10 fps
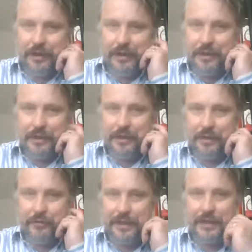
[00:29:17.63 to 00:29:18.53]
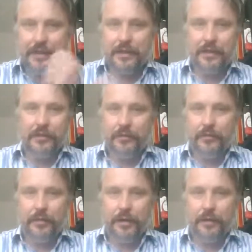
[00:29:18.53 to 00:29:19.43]
And thanks
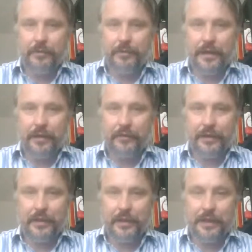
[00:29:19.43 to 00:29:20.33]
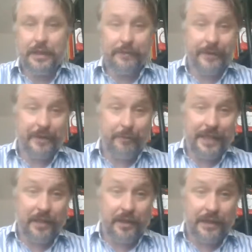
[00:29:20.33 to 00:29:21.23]
to Kelvin Dyson to give me
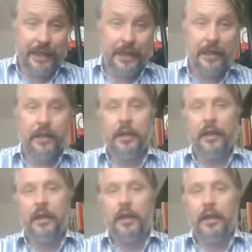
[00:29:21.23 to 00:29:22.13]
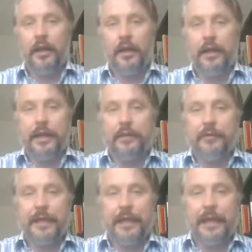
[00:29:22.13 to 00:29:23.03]
the idea
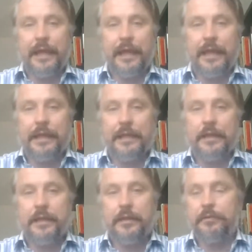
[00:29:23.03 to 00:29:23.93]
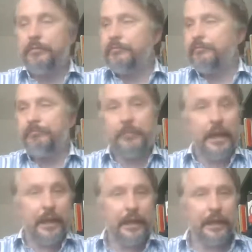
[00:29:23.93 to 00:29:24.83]
indirectly. And and
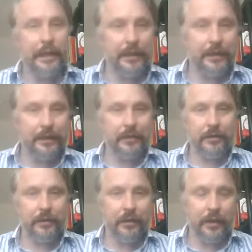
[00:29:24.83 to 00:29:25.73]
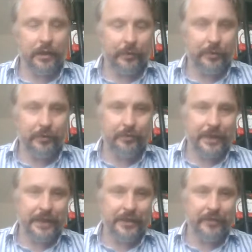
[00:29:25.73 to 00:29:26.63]
I hope you're
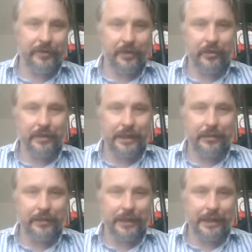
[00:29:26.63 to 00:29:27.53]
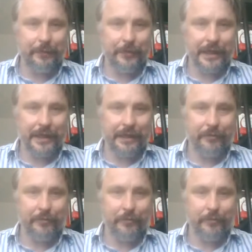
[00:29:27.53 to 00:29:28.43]
managing the lockdown and we get
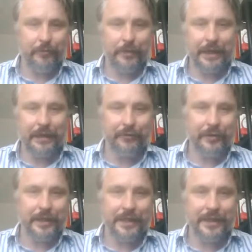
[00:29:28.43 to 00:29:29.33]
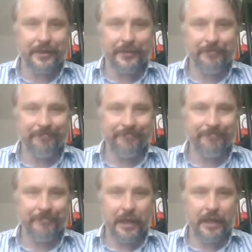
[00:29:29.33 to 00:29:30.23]
through this soon.
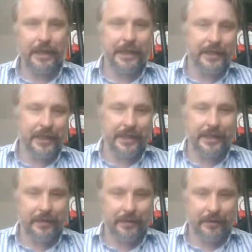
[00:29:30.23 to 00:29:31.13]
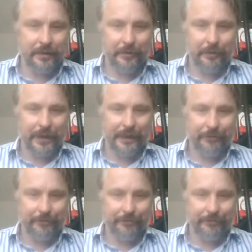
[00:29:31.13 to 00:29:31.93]
Okay, cheers. Bye.